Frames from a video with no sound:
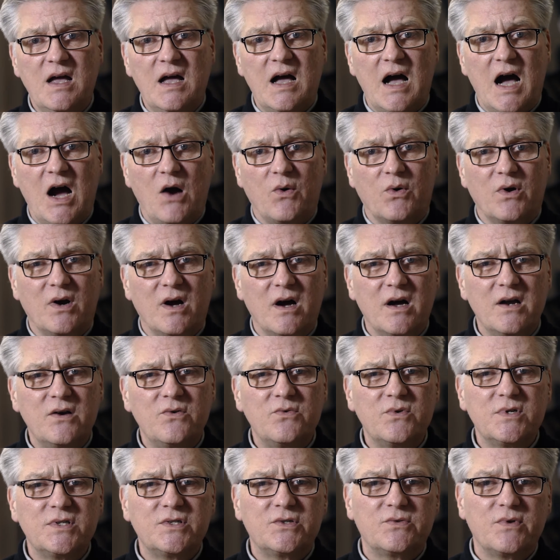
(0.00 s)
Our
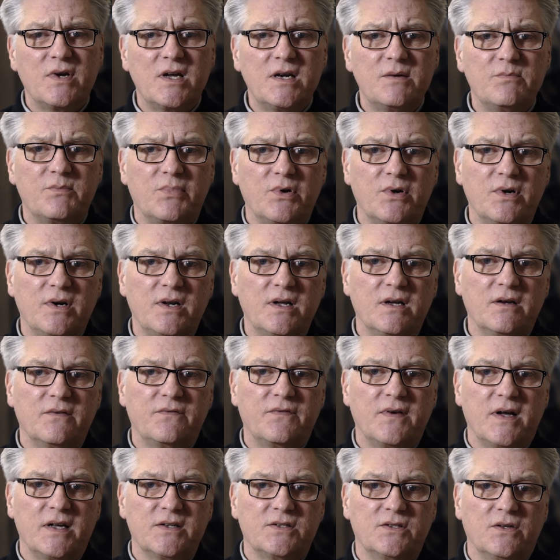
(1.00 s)
unrestrained burning
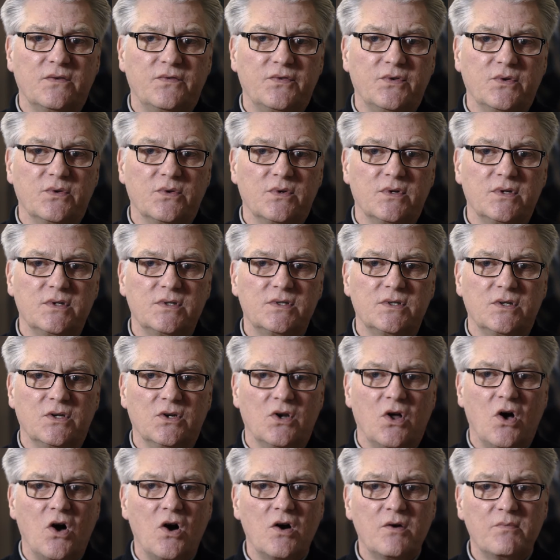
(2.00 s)
of fossil fuels,
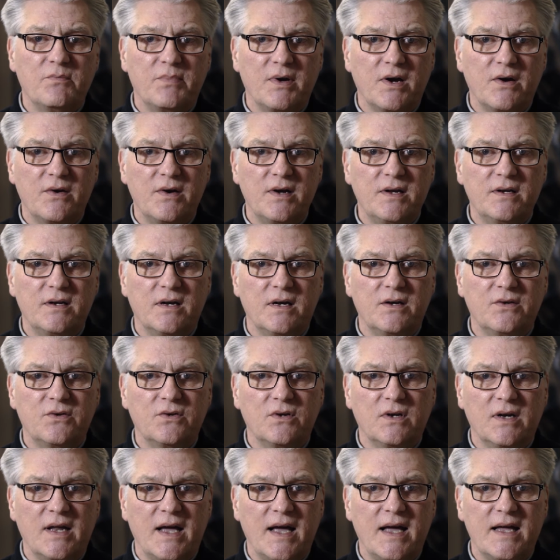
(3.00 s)
long buried
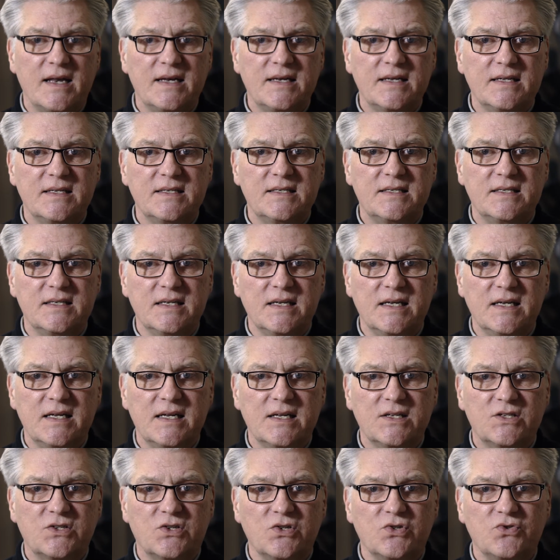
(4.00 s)
under land and sea,
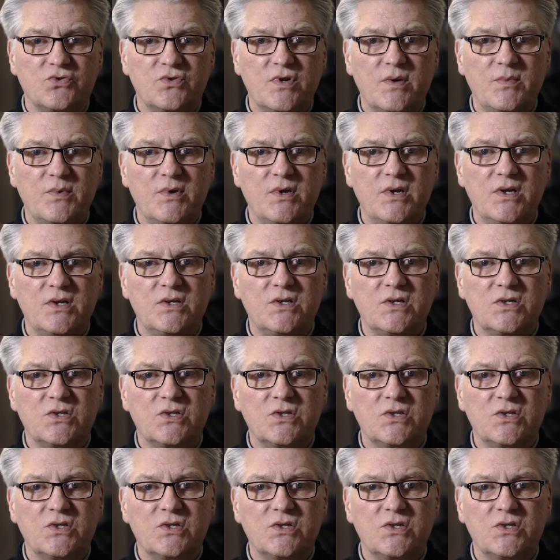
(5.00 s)
has contributed to